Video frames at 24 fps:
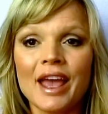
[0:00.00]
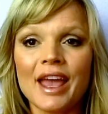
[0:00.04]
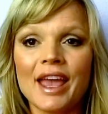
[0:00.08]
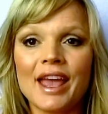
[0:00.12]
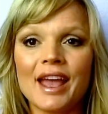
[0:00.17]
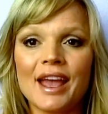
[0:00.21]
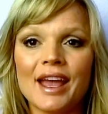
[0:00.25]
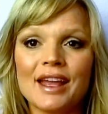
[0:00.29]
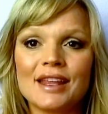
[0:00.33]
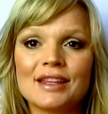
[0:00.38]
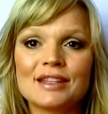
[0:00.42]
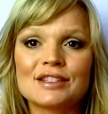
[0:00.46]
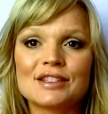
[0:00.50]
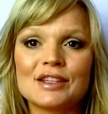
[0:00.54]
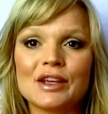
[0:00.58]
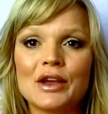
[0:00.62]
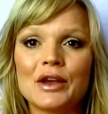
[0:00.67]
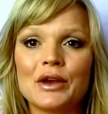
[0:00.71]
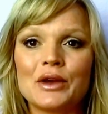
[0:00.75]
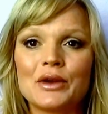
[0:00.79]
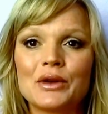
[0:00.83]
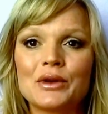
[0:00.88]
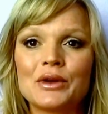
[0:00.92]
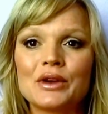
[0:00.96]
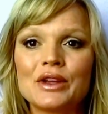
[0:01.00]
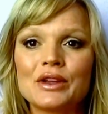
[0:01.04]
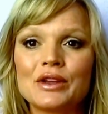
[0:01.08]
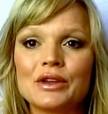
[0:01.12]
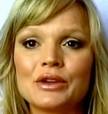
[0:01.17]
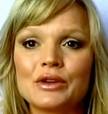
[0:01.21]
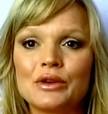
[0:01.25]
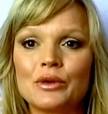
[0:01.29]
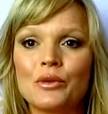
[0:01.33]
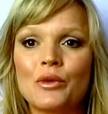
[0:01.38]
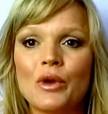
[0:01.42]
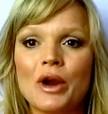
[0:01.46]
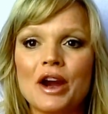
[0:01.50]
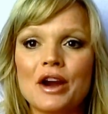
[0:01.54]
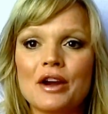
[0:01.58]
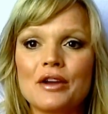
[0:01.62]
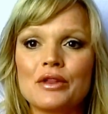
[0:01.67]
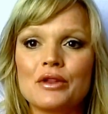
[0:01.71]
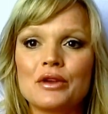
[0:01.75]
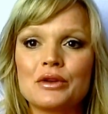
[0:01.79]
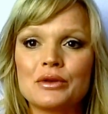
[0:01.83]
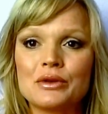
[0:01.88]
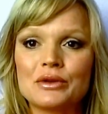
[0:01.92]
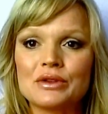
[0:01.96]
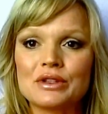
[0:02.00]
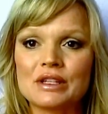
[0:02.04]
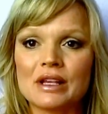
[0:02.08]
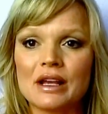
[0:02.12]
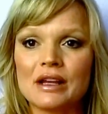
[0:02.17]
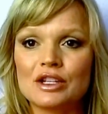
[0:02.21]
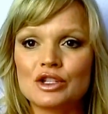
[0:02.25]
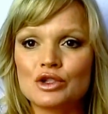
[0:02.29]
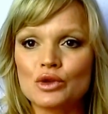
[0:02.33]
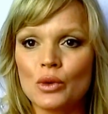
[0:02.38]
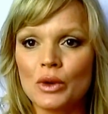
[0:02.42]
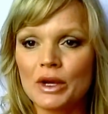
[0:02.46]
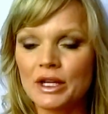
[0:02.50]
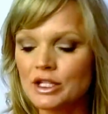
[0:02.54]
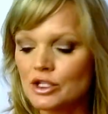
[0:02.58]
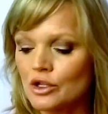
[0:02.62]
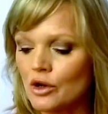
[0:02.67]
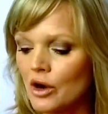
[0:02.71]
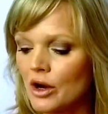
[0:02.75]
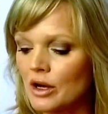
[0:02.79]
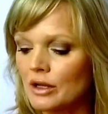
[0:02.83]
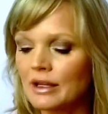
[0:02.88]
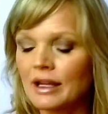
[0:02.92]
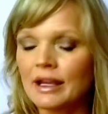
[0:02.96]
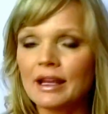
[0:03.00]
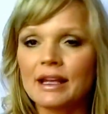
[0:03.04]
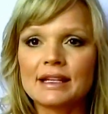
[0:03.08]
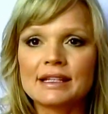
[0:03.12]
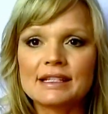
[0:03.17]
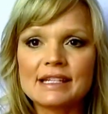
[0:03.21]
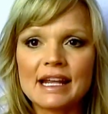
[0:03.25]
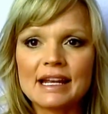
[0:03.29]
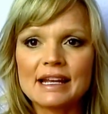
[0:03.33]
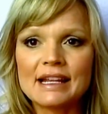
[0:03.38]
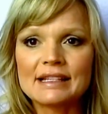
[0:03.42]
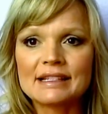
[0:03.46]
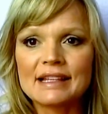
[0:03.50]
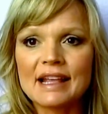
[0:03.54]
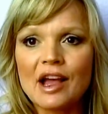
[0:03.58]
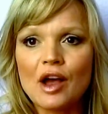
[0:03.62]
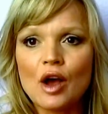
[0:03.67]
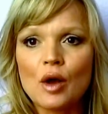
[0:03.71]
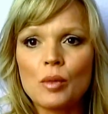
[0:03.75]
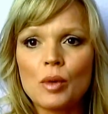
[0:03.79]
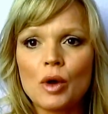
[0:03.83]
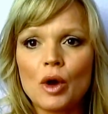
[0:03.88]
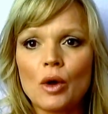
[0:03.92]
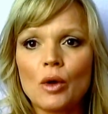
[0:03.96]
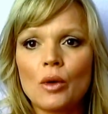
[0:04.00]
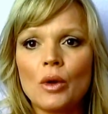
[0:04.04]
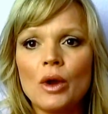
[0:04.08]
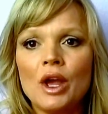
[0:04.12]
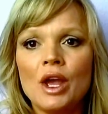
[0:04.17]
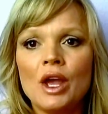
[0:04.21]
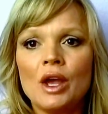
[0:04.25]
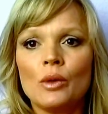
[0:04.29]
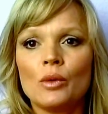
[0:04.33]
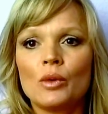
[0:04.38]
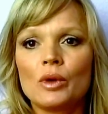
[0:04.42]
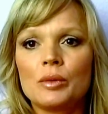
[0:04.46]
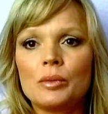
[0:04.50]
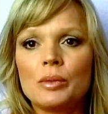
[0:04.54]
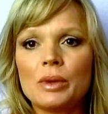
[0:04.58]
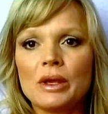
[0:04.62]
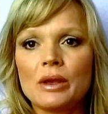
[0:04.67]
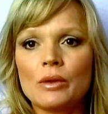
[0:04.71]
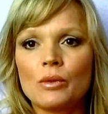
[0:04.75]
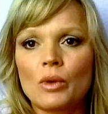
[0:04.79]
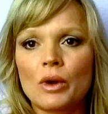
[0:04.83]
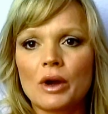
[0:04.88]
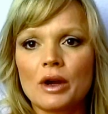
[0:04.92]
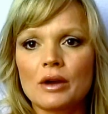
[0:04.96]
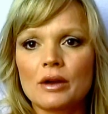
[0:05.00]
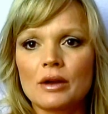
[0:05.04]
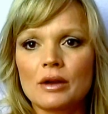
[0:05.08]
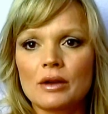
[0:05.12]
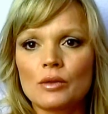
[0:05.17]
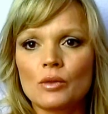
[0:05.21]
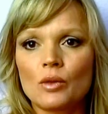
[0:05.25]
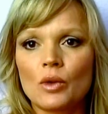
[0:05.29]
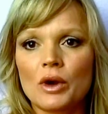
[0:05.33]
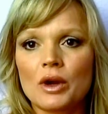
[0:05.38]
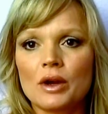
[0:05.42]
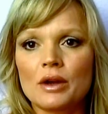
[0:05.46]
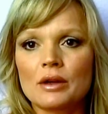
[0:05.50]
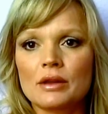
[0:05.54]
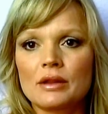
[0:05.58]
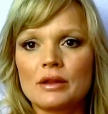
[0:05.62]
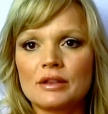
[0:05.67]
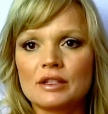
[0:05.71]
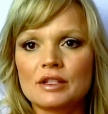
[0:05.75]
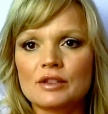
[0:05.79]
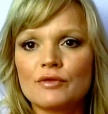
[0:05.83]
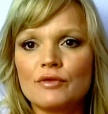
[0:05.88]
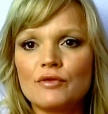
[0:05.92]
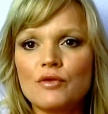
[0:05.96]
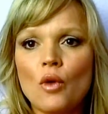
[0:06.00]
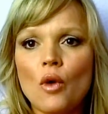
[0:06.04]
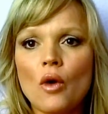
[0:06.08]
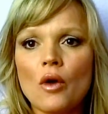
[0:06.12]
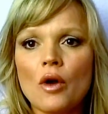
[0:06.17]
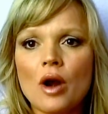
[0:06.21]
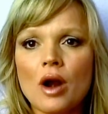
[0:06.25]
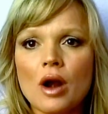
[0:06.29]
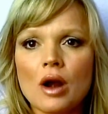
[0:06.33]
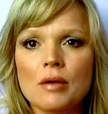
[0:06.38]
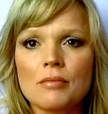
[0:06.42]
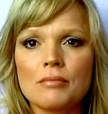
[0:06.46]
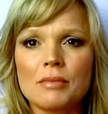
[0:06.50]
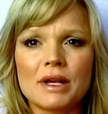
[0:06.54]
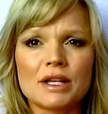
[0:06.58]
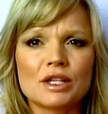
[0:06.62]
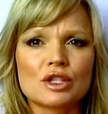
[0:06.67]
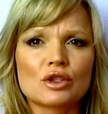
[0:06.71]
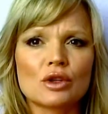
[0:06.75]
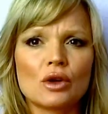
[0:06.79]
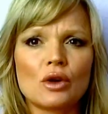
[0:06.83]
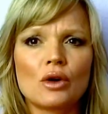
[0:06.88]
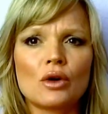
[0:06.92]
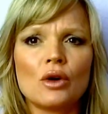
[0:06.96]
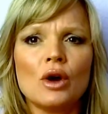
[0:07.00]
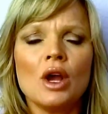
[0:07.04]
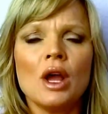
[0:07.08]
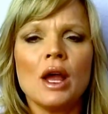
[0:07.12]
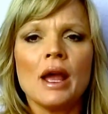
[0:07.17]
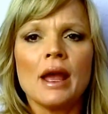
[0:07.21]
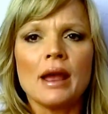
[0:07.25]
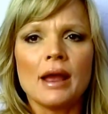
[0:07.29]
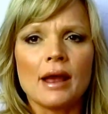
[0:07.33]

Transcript: And so, where those joints are, like a tennis elbow would be where this forearm muscle